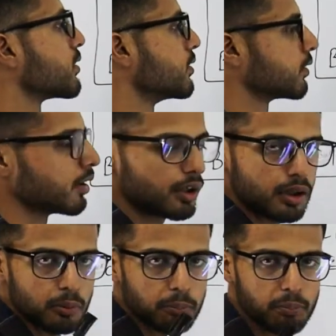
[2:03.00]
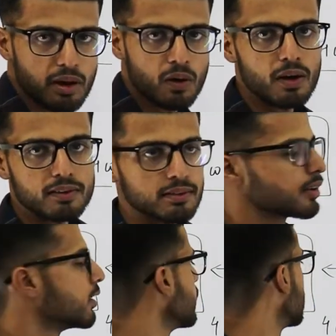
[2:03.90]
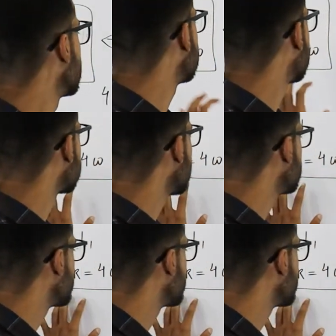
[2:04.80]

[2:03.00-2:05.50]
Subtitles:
size because there is a